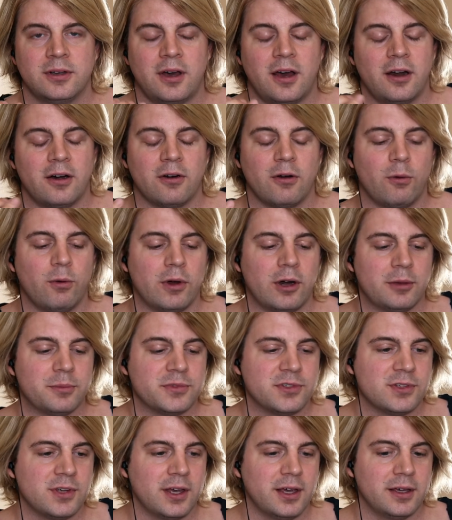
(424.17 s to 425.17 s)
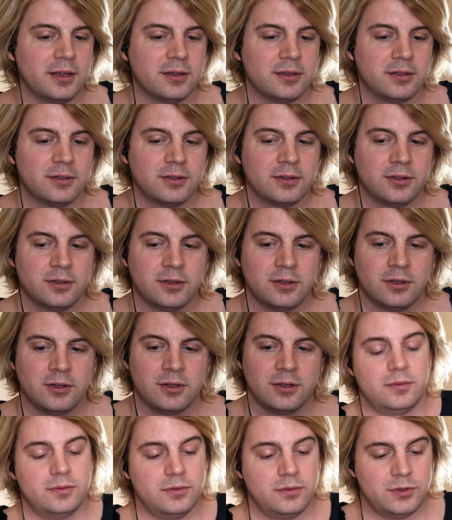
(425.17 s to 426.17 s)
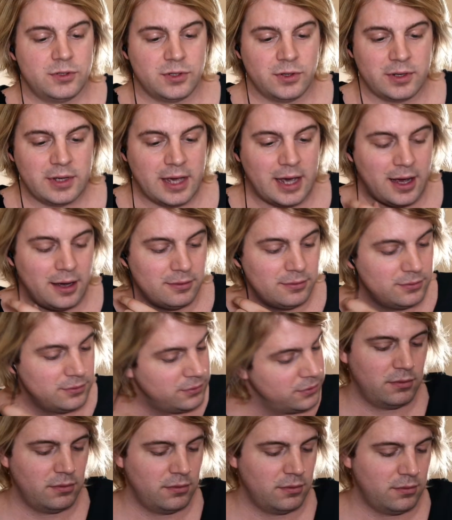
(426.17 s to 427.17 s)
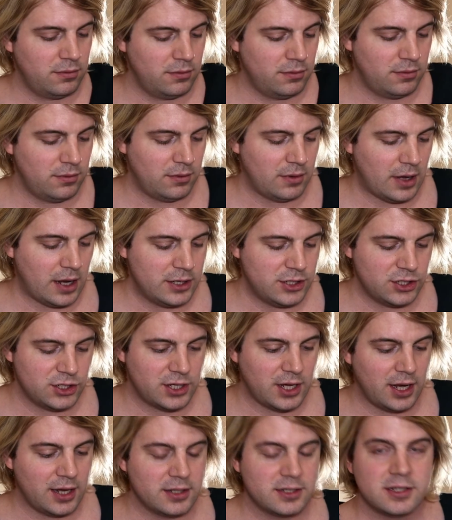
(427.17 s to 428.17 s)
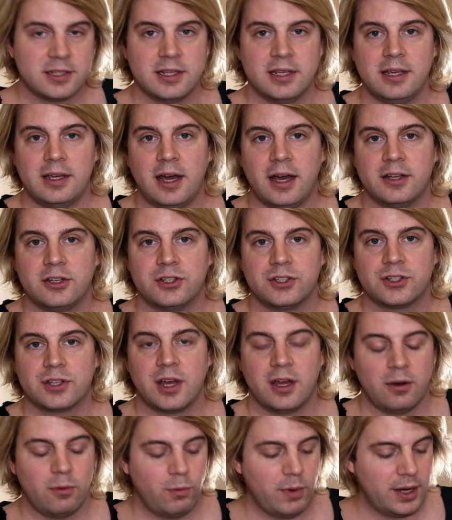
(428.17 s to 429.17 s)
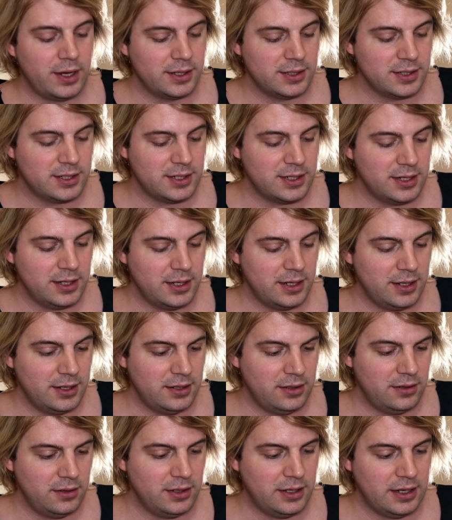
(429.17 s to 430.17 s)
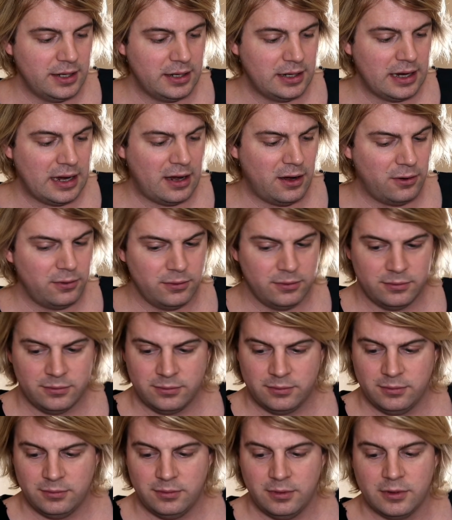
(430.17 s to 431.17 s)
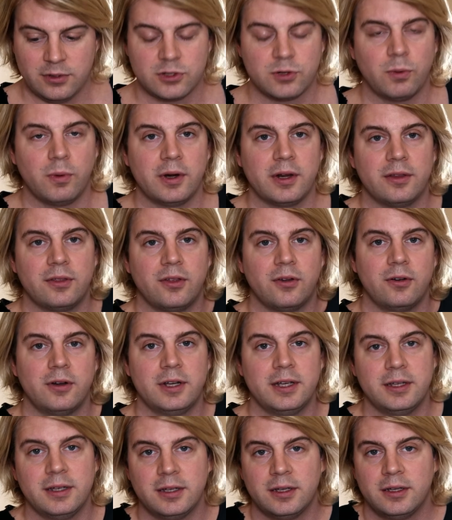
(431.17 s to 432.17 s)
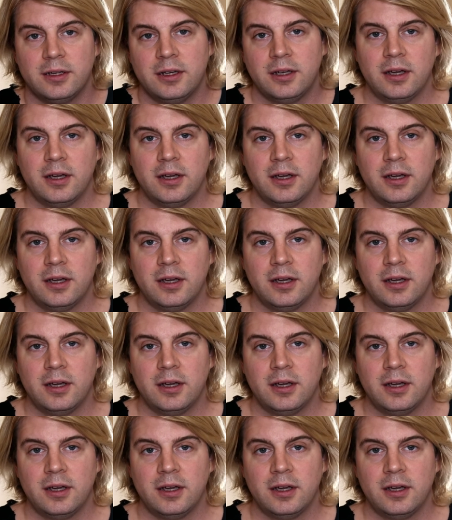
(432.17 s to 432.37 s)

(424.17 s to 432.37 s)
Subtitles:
I don't know what I'm saying. So yeah, I just gotta wait and see it out in 2030.